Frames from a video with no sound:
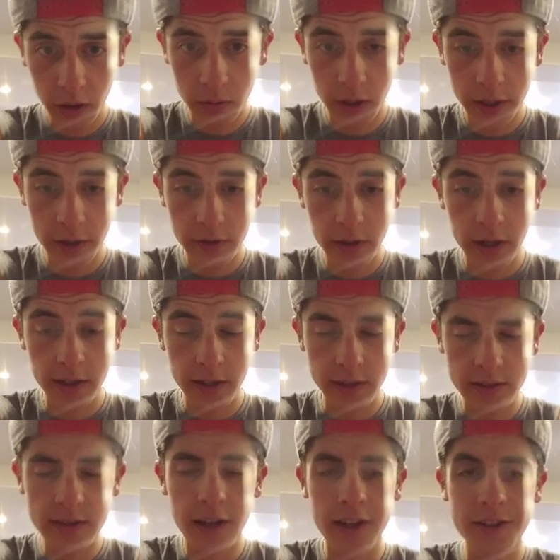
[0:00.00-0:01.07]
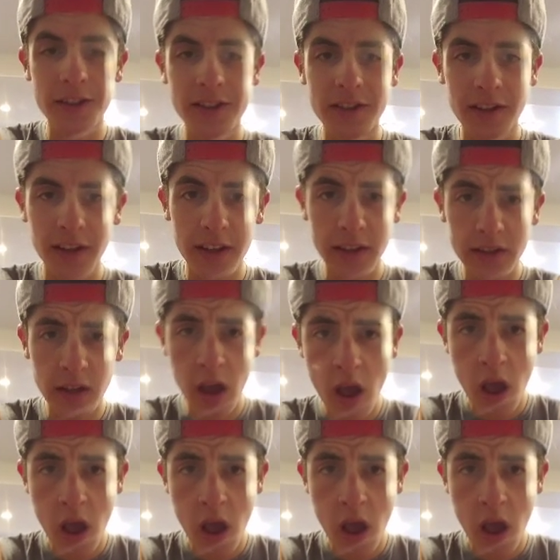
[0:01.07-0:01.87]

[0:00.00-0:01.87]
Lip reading: while you're running. It's not just legs.